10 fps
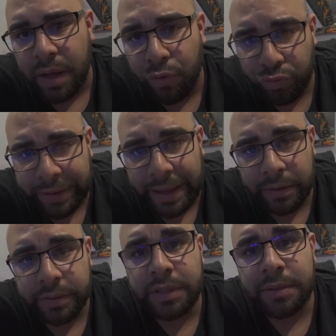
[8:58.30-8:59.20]
a
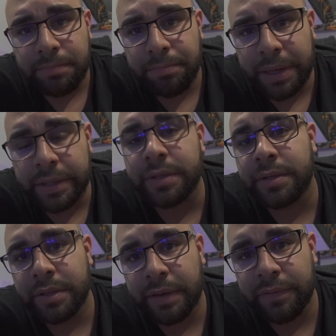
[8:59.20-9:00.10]
reality, but
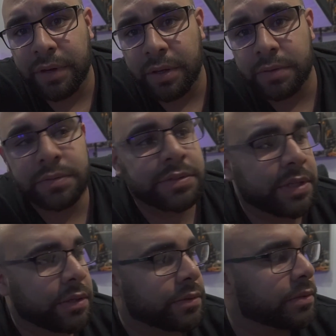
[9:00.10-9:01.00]
you never know.
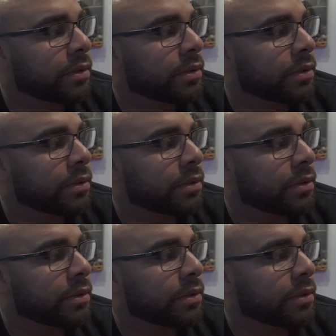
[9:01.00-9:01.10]
So